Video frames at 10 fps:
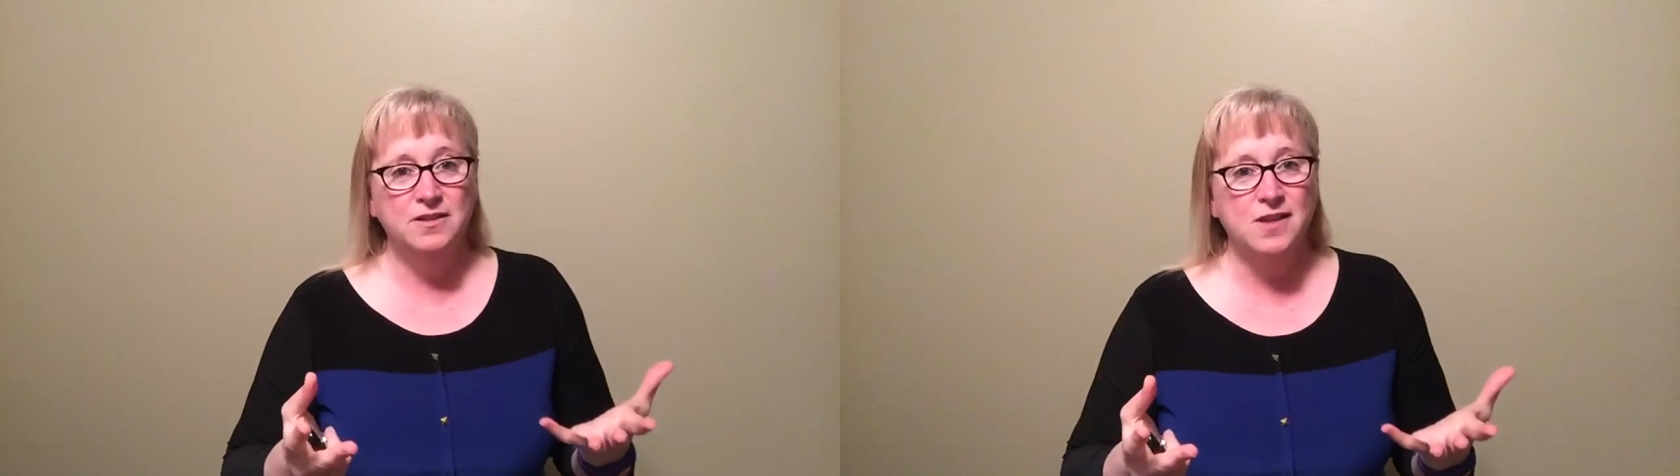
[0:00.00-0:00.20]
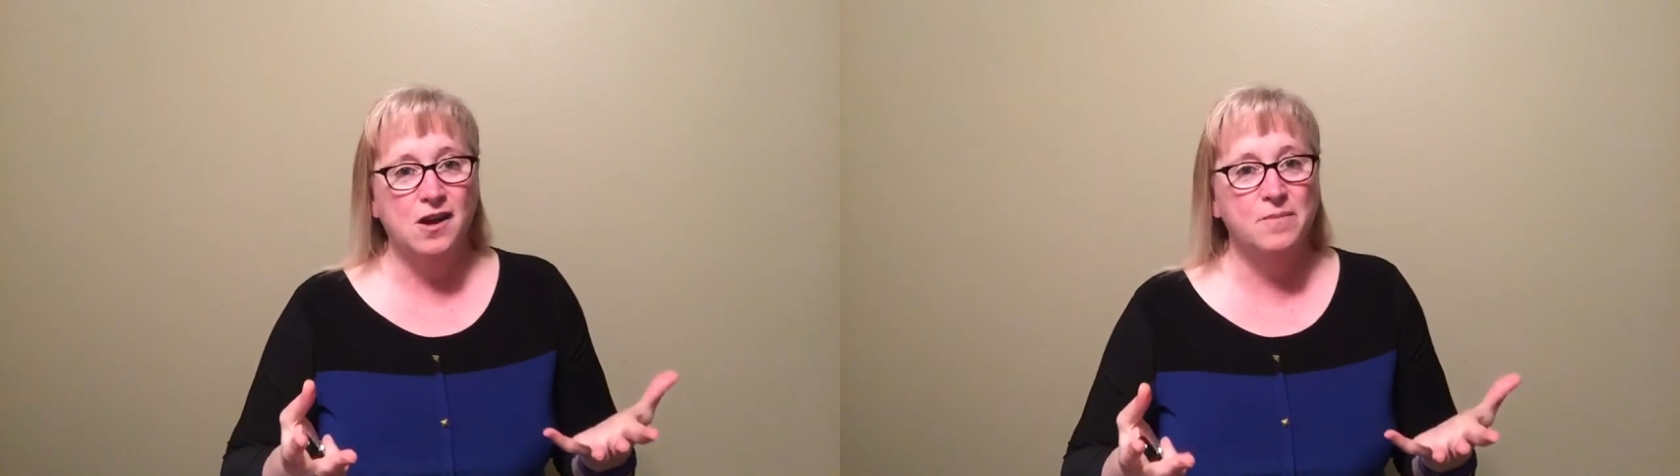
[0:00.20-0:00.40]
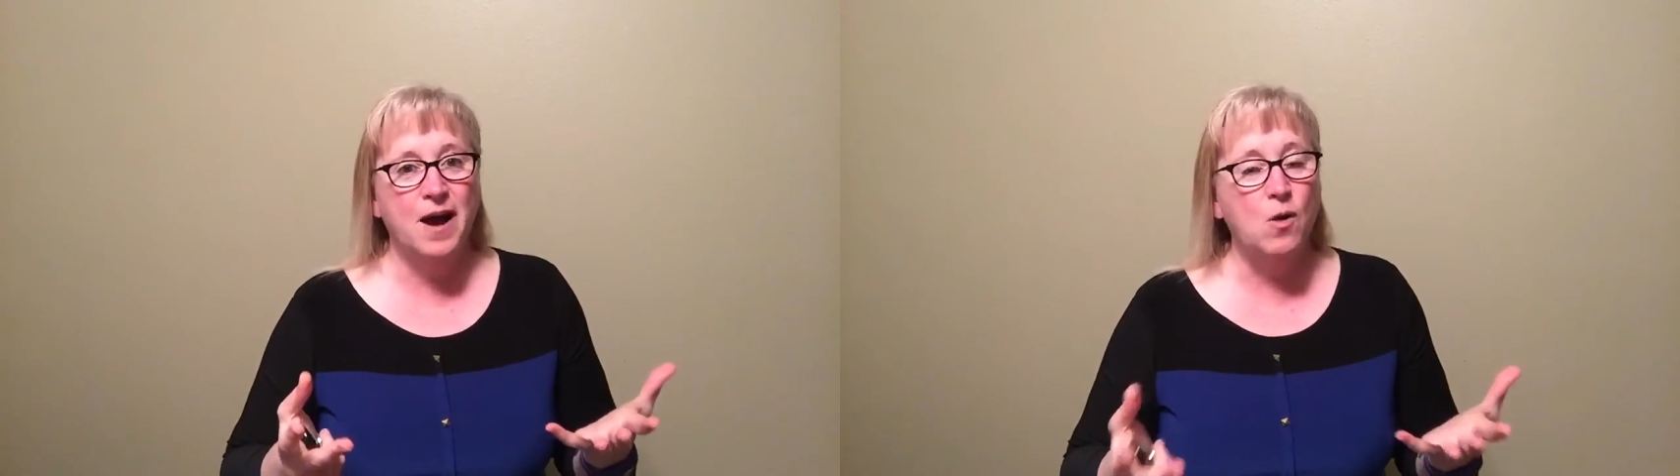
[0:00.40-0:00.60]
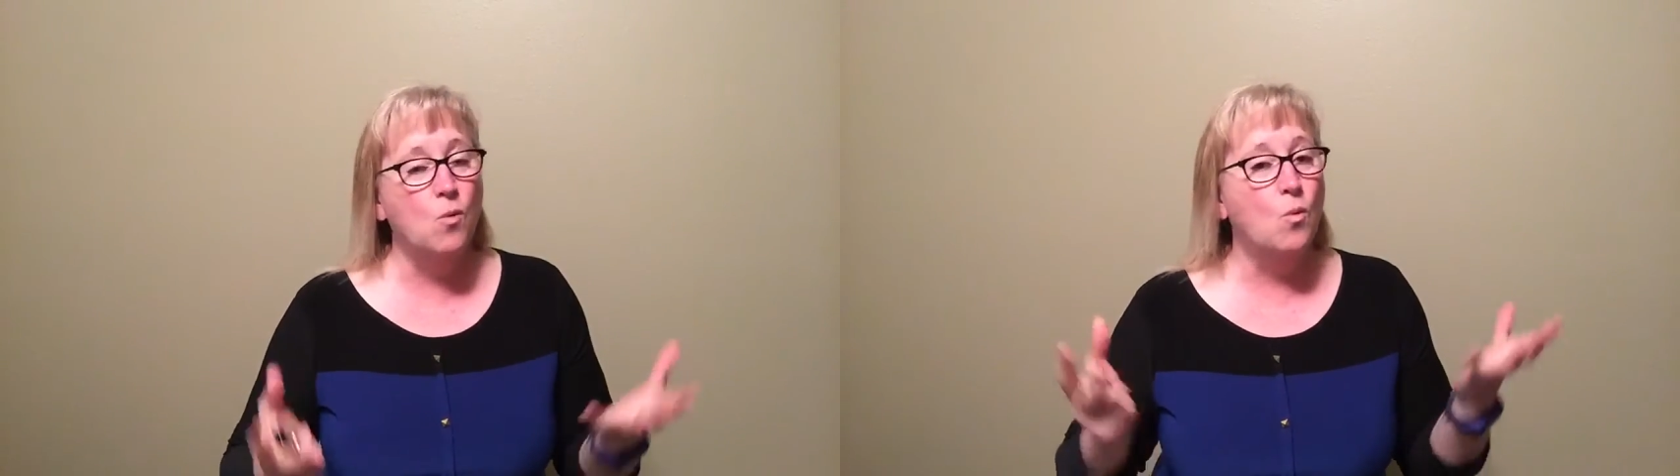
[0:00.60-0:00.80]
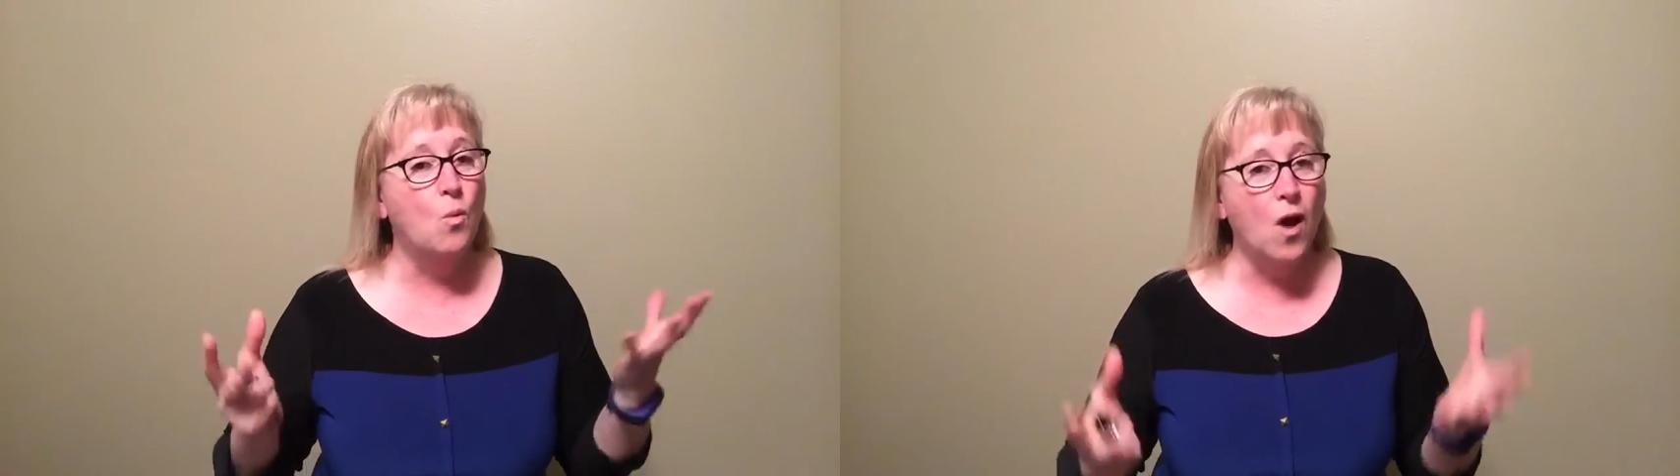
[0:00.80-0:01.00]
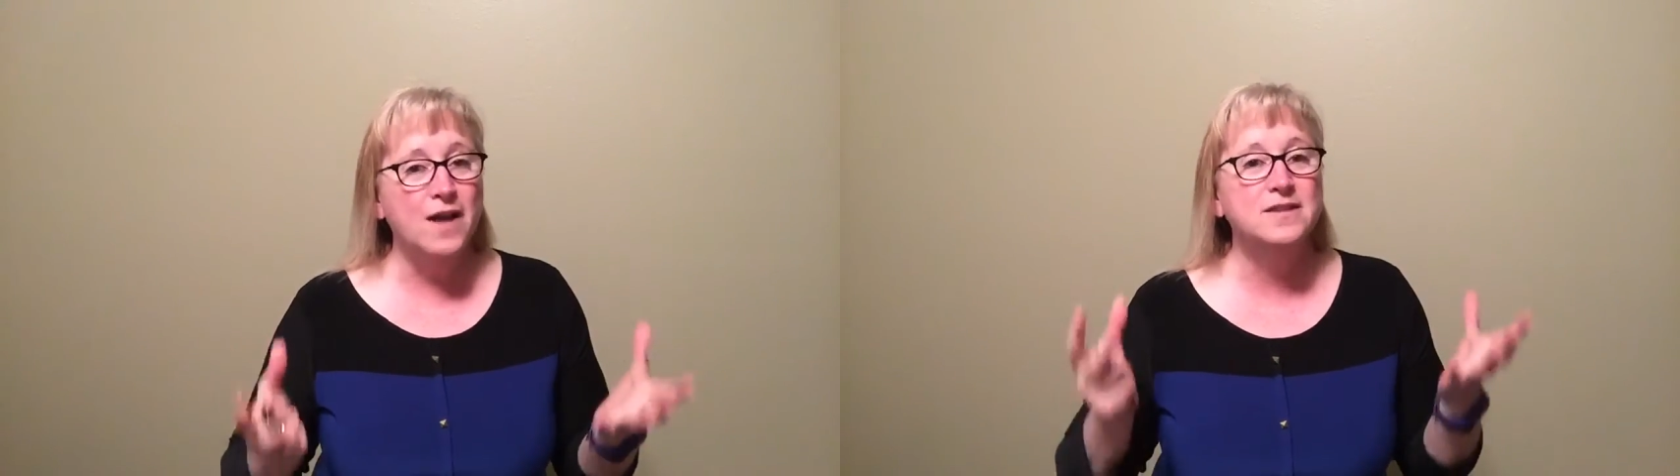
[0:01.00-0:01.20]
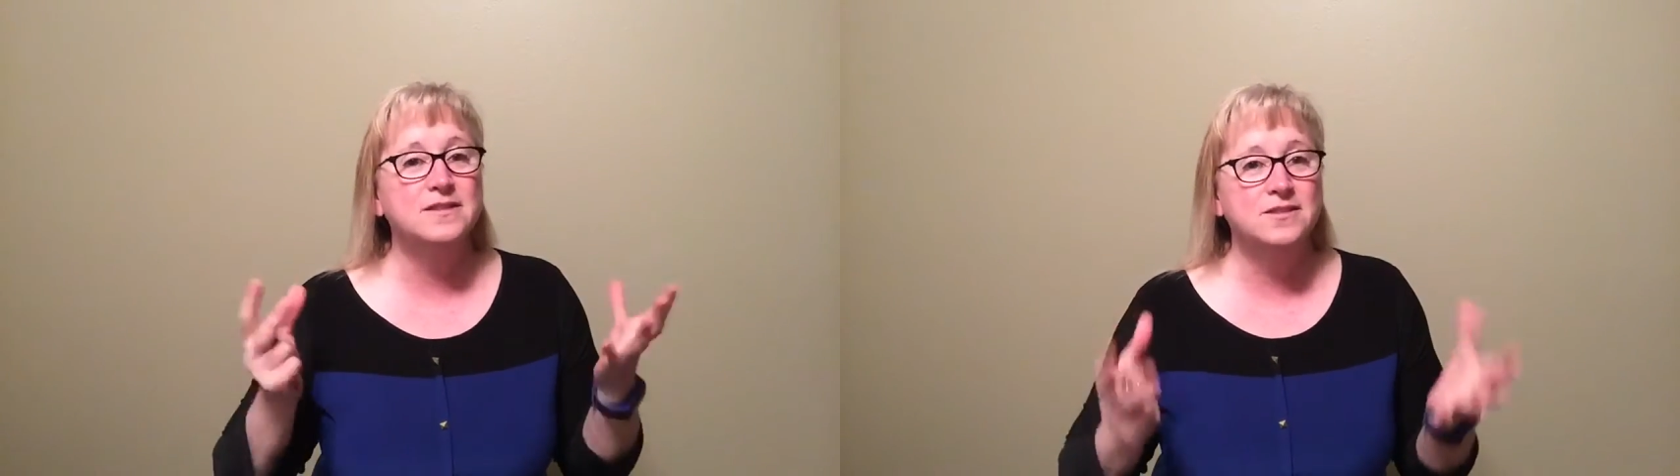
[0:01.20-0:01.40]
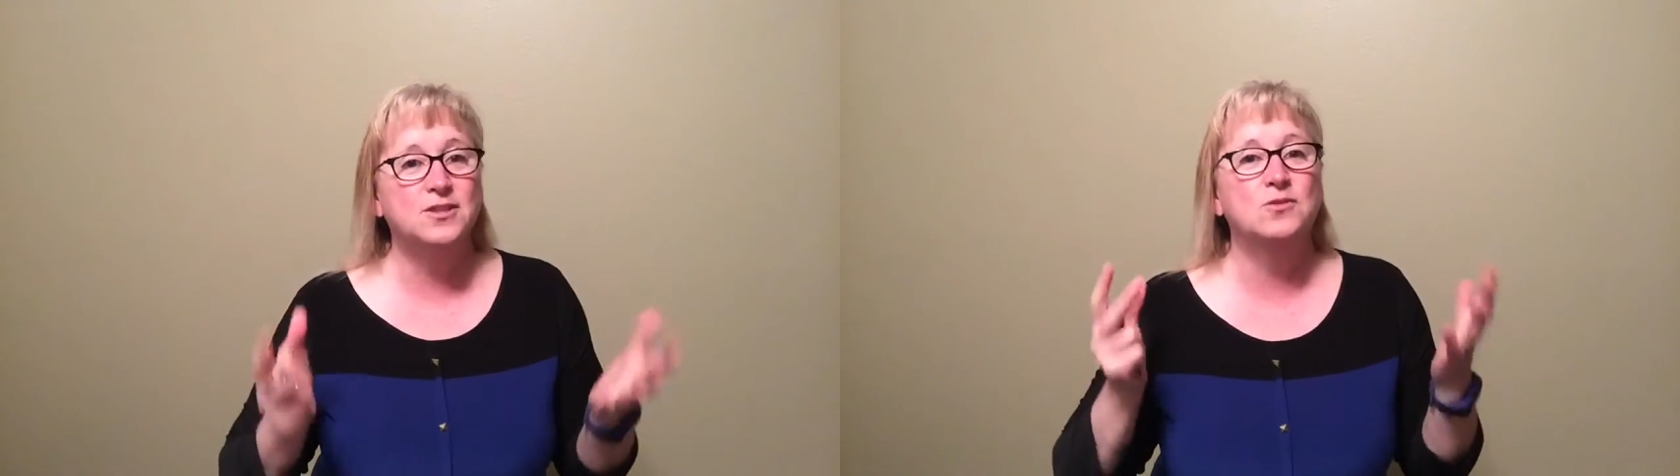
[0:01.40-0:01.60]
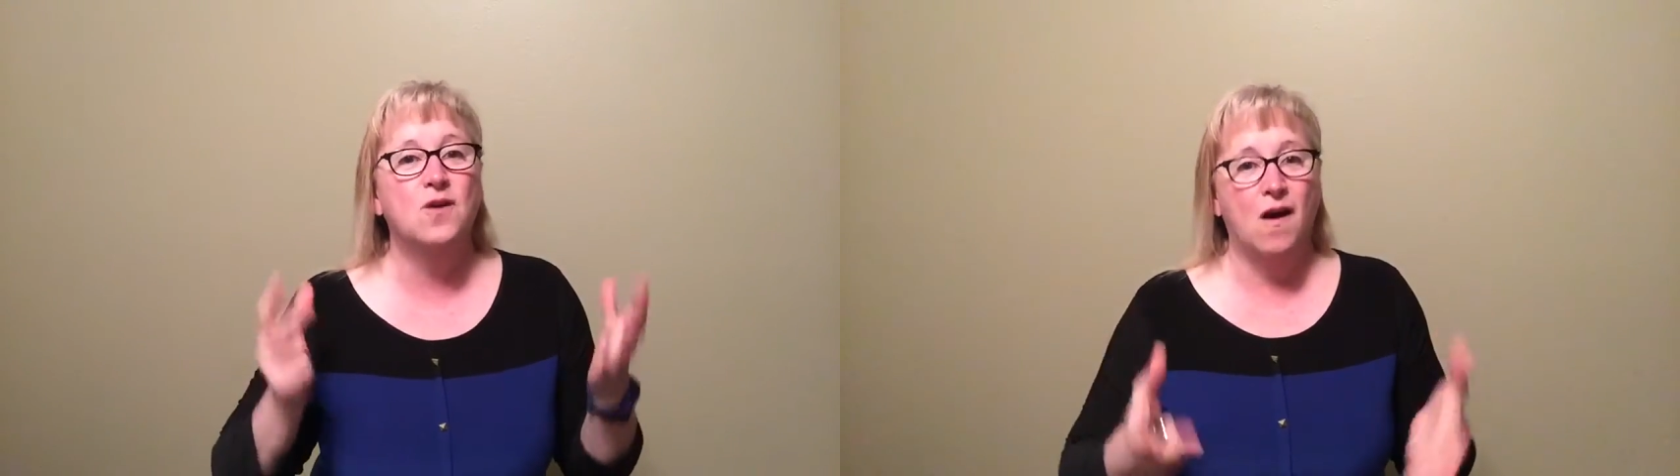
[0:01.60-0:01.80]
talk about what to do